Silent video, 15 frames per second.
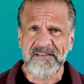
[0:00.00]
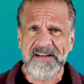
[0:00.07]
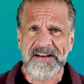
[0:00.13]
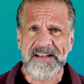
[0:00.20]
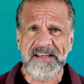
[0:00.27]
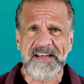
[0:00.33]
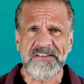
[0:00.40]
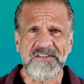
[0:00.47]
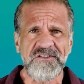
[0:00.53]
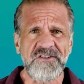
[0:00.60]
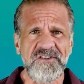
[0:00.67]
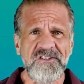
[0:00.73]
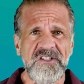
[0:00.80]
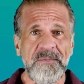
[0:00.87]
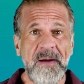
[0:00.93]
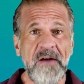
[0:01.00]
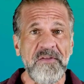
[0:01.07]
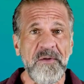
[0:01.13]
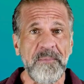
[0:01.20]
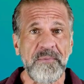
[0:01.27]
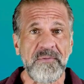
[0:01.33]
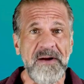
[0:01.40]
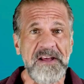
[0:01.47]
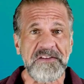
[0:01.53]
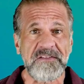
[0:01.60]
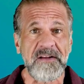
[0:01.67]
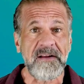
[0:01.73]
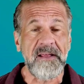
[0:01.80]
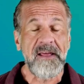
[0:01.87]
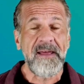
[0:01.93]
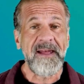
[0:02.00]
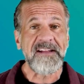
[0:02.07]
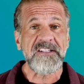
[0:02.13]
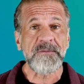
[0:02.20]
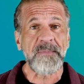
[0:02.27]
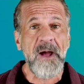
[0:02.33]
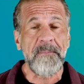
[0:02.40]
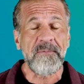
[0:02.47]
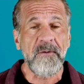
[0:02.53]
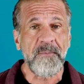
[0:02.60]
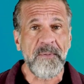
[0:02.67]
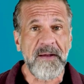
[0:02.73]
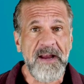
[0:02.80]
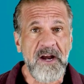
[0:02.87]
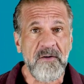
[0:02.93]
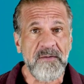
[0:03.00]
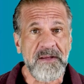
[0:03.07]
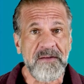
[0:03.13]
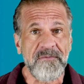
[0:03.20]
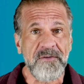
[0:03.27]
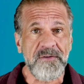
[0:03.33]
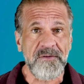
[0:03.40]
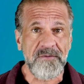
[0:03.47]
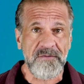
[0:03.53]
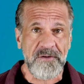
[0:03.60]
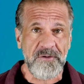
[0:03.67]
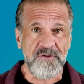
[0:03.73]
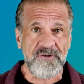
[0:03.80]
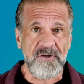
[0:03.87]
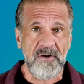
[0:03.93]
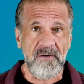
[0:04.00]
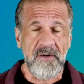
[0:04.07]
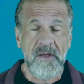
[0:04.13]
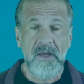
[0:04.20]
cleaning isn't just about the present, it's about preparing for the future.